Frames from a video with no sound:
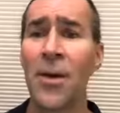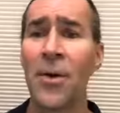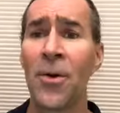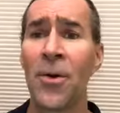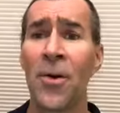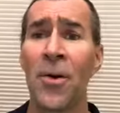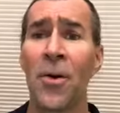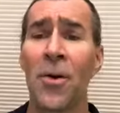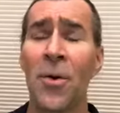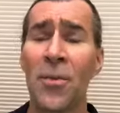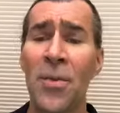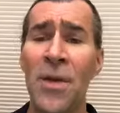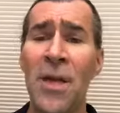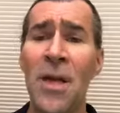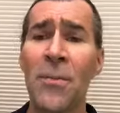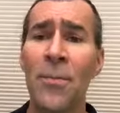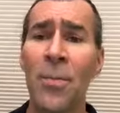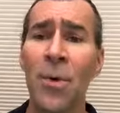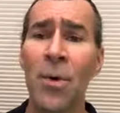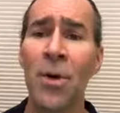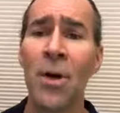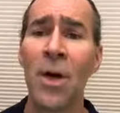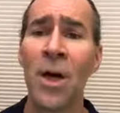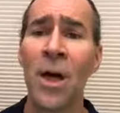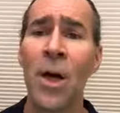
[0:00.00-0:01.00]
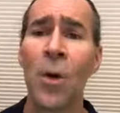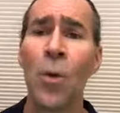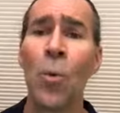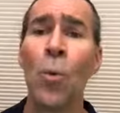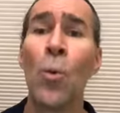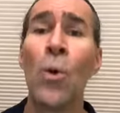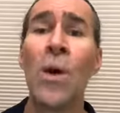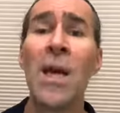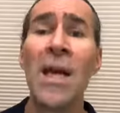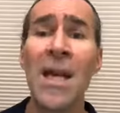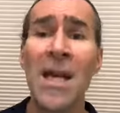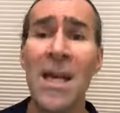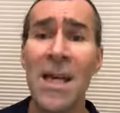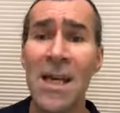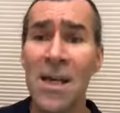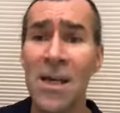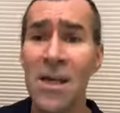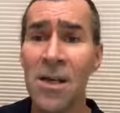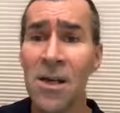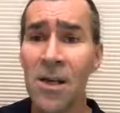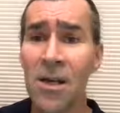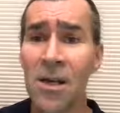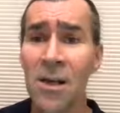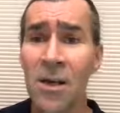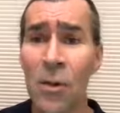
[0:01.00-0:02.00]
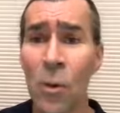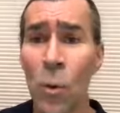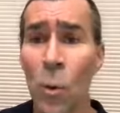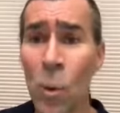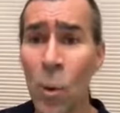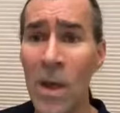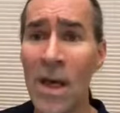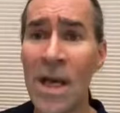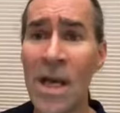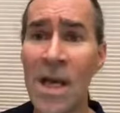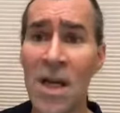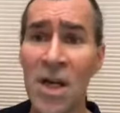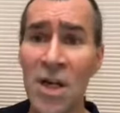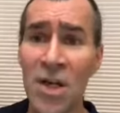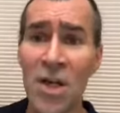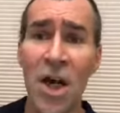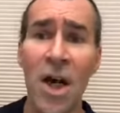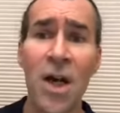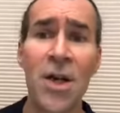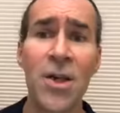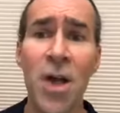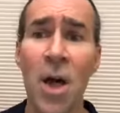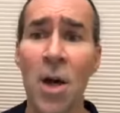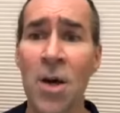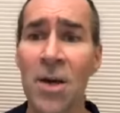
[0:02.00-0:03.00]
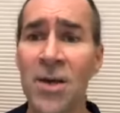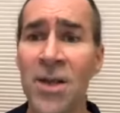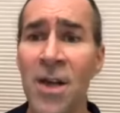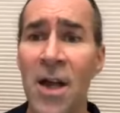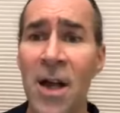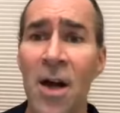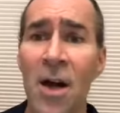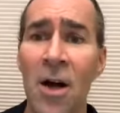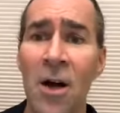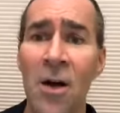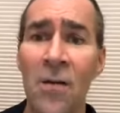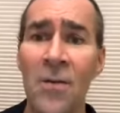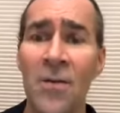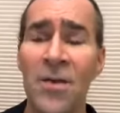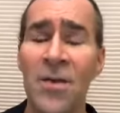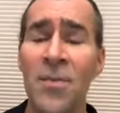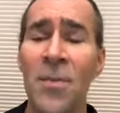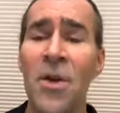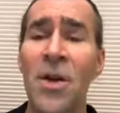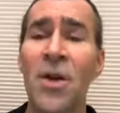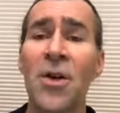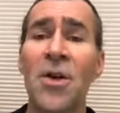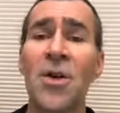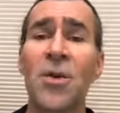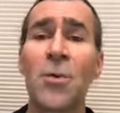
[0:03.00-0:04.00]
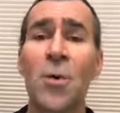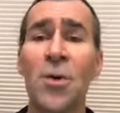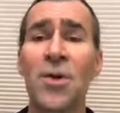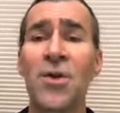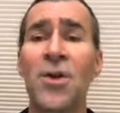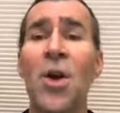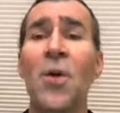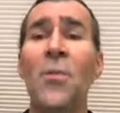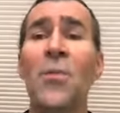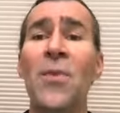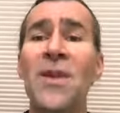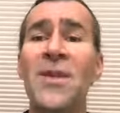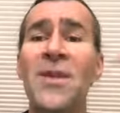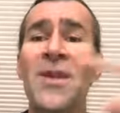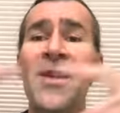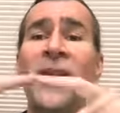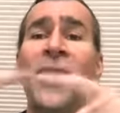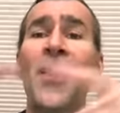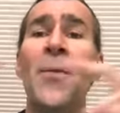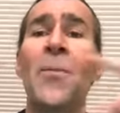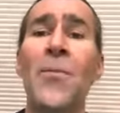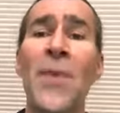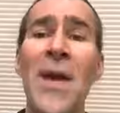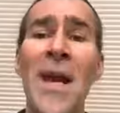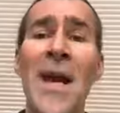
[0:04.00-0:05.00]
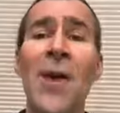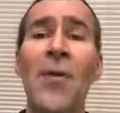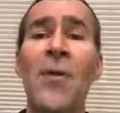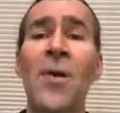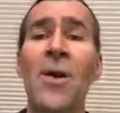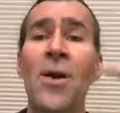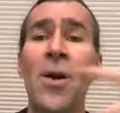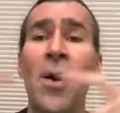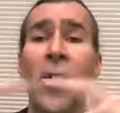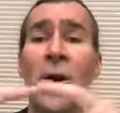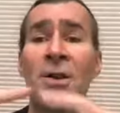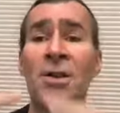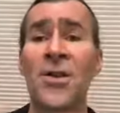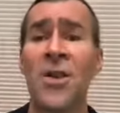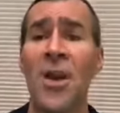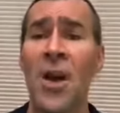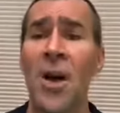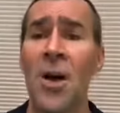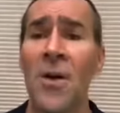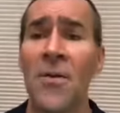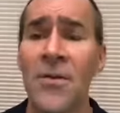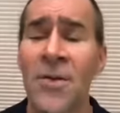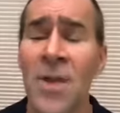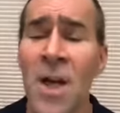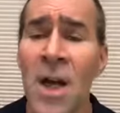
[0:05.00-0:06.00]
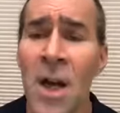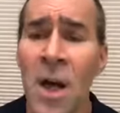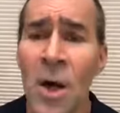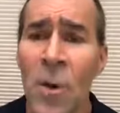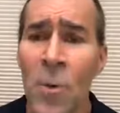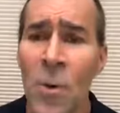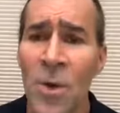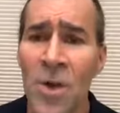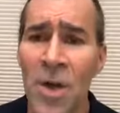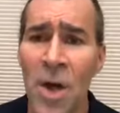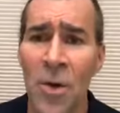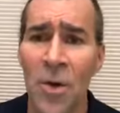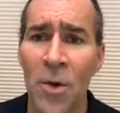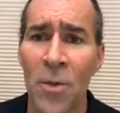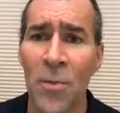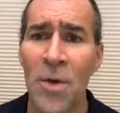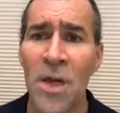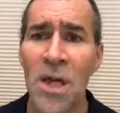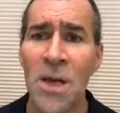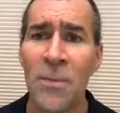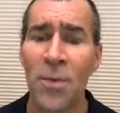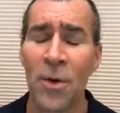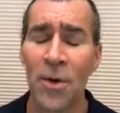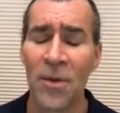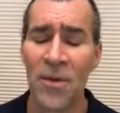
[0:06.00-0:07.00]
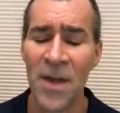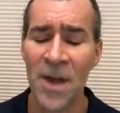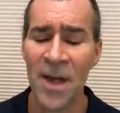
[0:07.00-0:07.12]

that on other people. We We judge ourselves because we're so busy comparing ourselves with other people.